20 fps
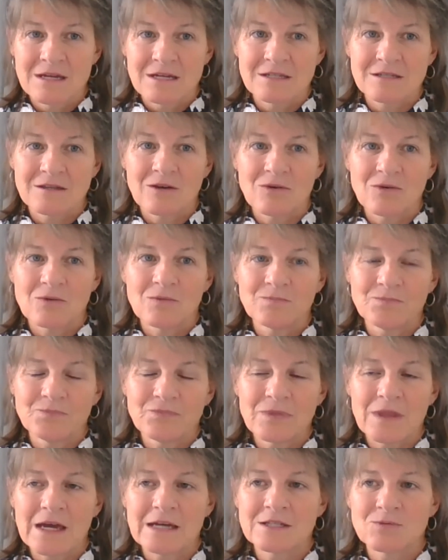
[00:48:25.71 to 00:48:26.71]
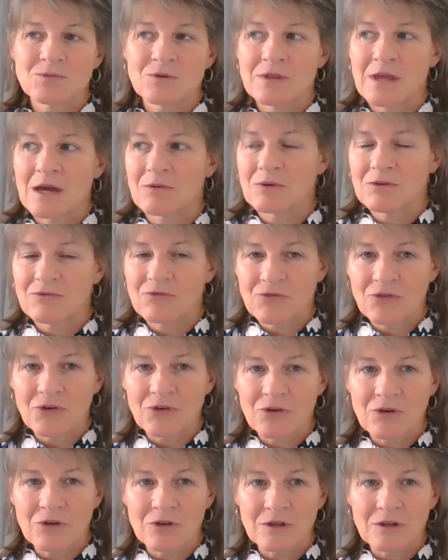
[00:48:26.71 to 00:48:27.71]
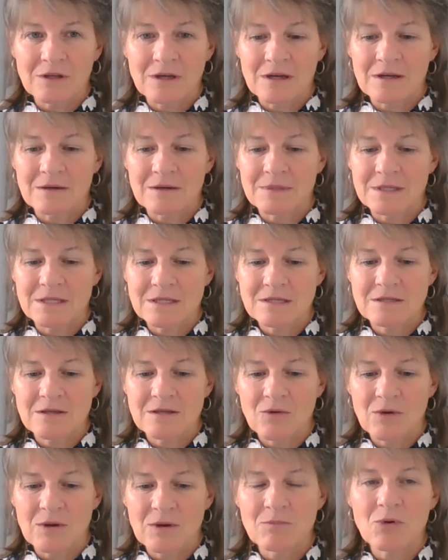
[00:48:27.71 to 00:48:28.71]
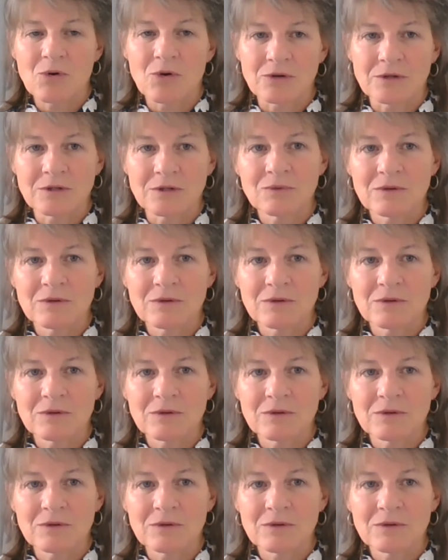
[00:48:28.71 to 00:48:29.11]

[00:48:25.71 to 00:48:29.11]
So that's where that referral is so important.